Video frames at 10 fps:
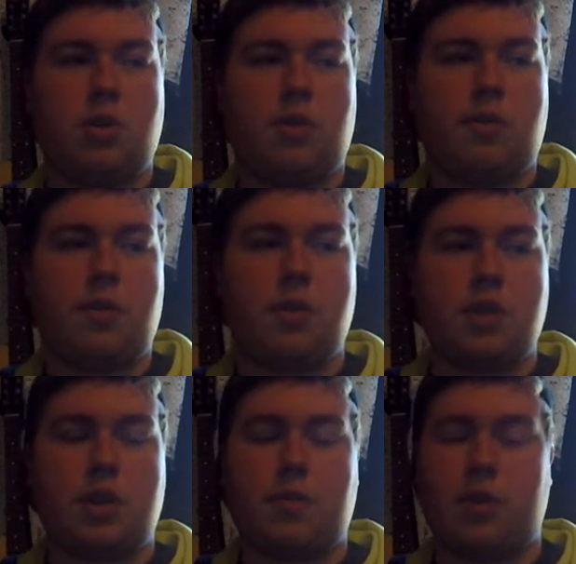their first
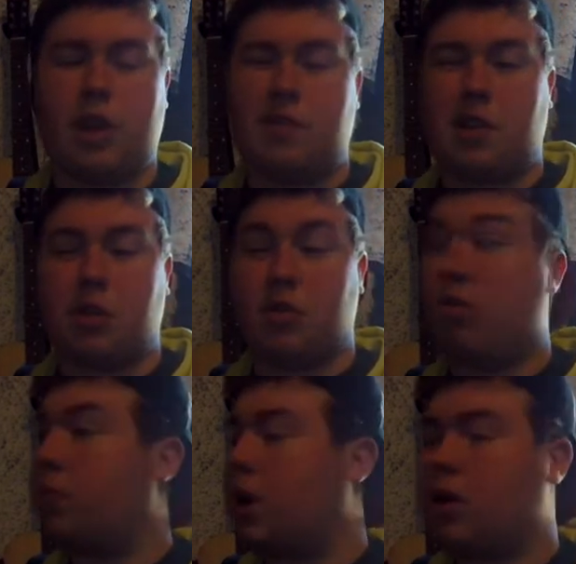effort, Half Hour or
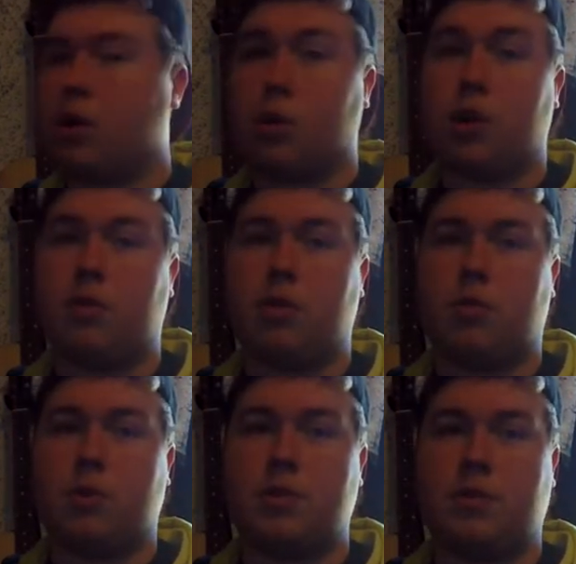Power, or even their
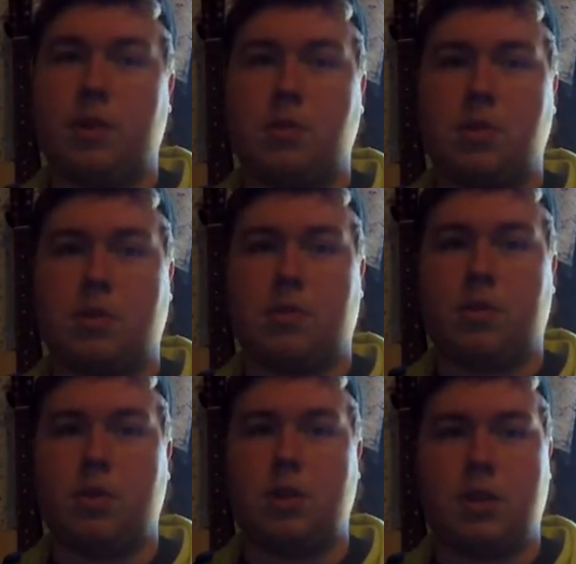most famous
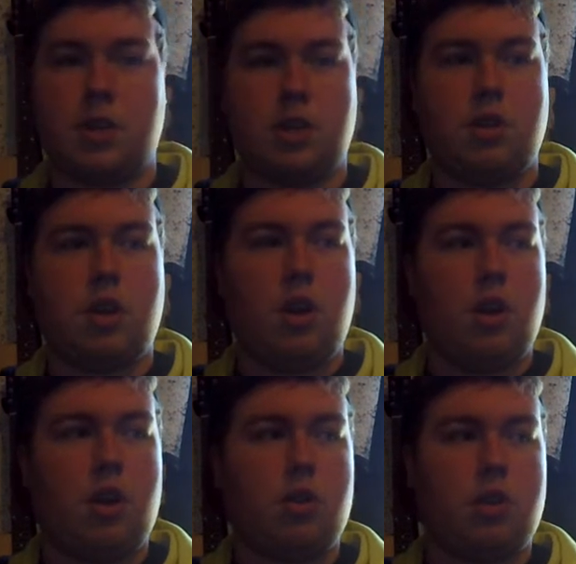effort to date,
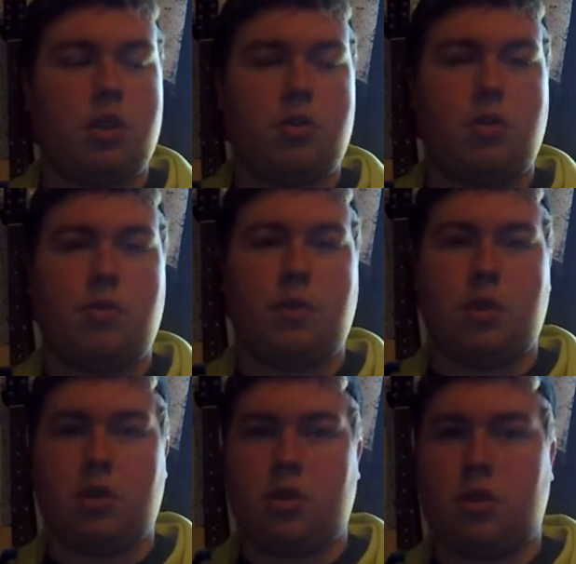All Killer No
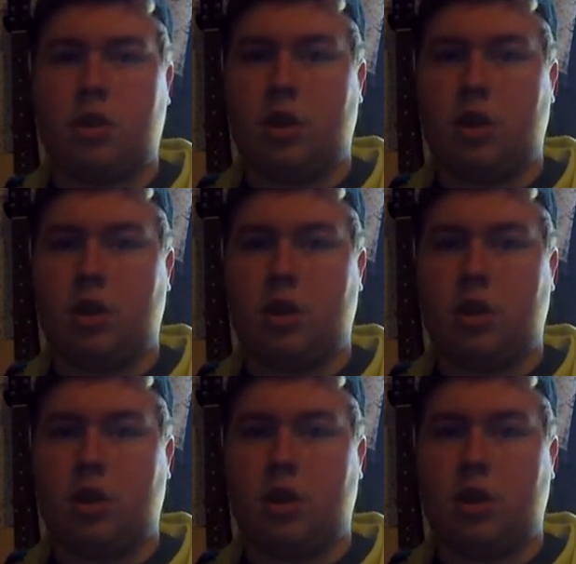Filler.